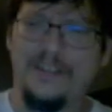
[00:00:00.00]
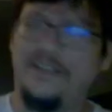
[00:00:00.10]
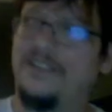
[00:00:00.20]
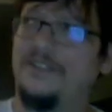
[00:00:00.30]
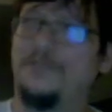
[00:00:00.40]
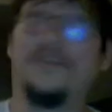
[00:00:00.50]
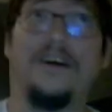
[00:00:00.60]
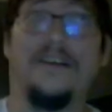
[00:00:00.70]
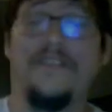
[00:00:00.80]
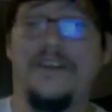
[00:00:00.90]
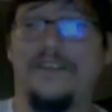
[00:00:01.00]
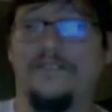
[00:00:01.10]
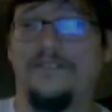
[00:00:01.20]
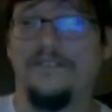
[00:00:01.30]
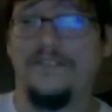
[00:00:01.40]
Utah, I think
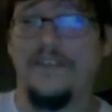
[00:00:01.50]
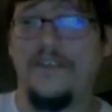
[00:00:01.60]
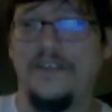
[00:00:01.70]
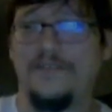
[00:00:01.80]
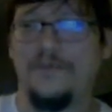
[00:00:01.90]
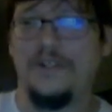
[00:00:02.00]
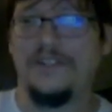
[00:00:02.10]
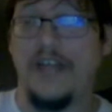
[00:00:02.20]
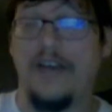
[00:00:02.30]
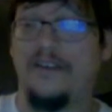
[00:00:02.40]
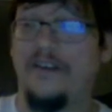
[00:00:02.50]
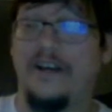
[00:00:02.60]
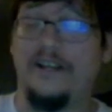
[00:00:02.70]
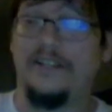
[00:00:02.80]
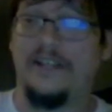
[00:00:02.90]
it was. I don't know.
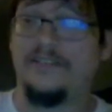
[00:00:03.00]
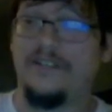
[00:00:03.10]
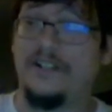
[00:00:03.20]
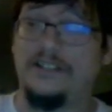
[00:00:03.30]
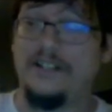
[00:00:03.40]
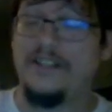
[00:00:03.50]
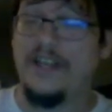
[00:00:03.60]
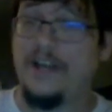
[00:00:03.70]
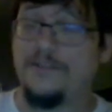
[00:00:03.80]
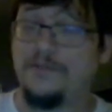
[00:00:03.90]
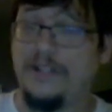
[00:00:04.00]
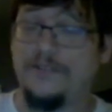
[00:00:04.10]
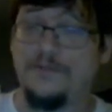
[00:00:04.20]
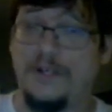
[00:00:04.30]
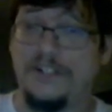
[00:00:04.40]
I started cleaning the house while I
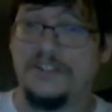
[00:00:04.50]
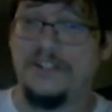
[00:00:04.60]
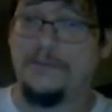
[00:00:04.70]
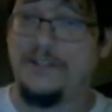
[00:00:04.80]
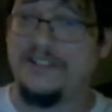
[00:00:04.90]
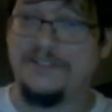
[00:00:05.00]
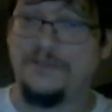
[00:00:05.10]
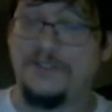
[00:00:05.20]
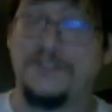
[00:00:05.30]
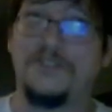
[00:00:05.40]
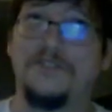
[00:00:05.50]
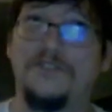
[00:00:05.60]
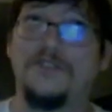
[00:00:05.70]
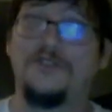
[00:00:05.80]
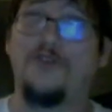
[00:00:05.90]
was watching it because it was just
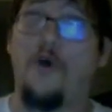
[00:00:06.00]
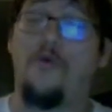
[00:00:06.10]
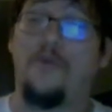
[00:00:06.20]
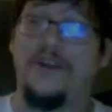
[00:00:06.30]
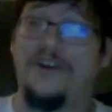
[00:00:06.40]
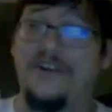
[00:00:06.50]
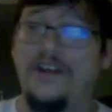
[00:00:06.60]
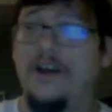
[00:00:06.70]
so weird.